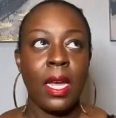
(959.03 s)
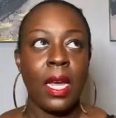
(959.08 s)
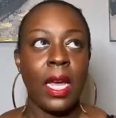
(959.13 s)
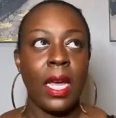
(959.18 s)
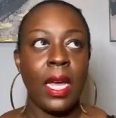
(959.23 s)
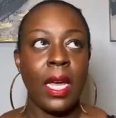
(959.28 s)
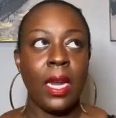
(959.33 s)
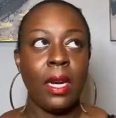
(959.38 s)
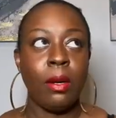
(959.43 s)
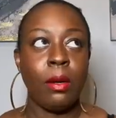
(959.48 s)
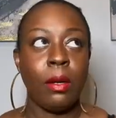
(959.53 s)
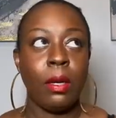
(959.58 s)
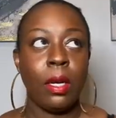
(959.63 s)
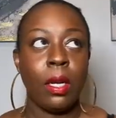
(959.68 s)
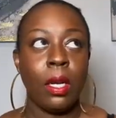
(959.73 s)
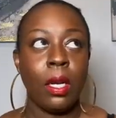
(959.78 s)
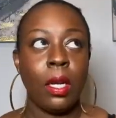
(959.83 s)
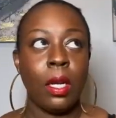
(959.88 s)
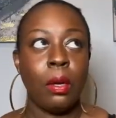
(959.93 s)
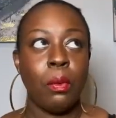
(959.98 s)
And
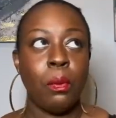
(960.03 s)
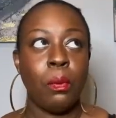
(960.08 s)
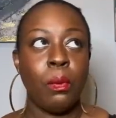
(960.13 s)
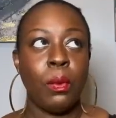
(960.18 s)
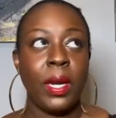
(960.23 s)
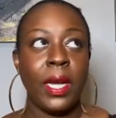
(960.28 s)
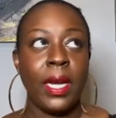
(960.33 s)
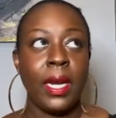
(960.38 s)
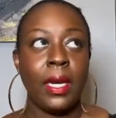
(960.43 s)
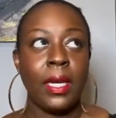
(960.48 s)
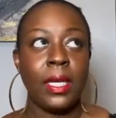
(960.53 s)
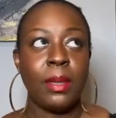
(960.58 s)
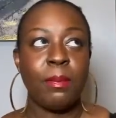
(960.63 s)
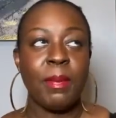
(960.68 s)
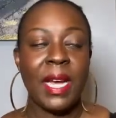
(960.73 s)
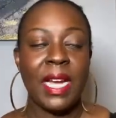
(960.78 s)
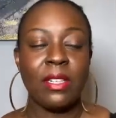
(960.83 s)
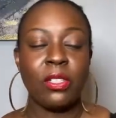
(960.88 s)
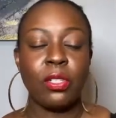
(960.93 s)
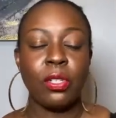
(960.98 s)
when
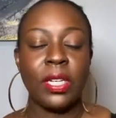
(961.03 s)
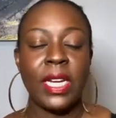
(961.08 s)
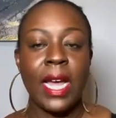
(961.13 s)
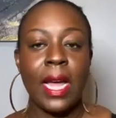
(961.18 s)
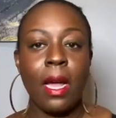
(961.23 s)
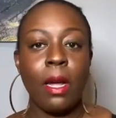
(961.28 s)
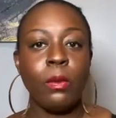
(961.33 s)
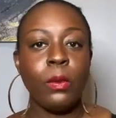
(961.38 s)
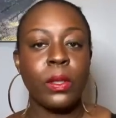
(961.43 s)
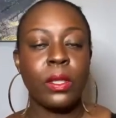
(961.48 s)
Pastor Cal